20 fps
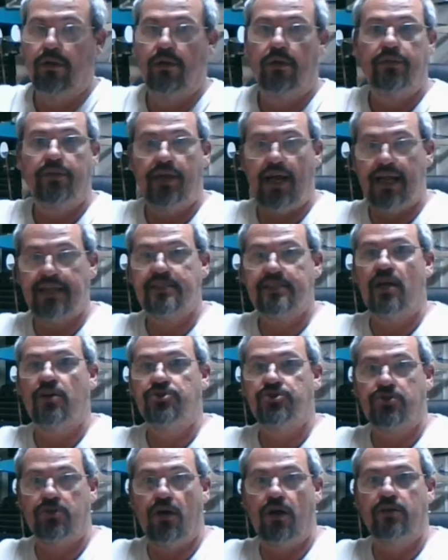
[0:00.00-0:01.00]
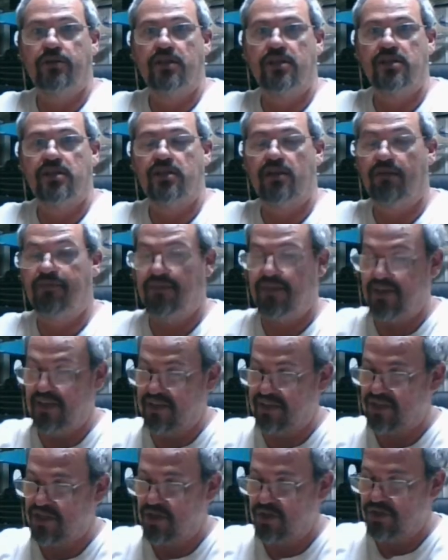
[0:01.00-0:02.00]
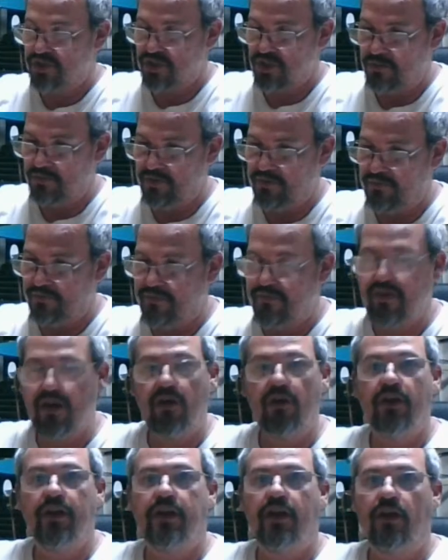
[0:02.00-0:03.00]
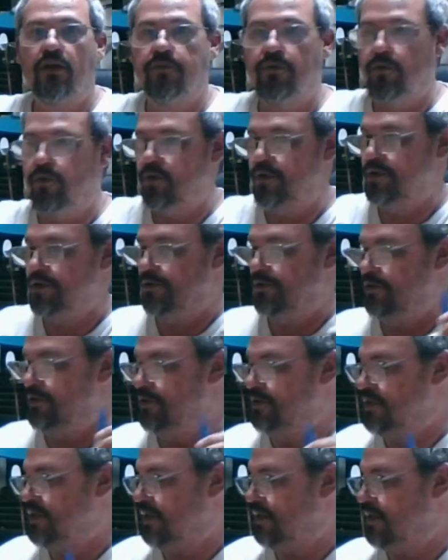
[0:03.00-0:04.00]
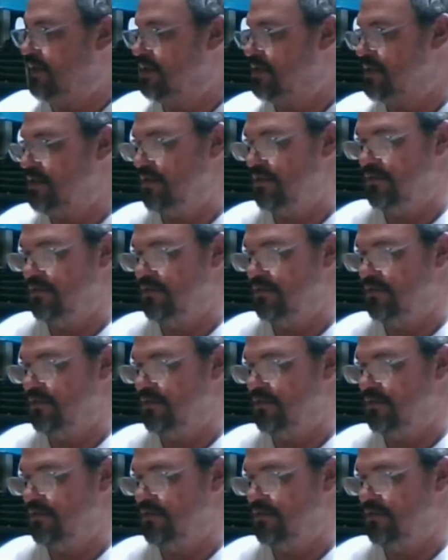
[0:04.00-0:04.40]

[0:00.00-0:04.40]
That's how strong this stuff is. So be very careful when you're using this.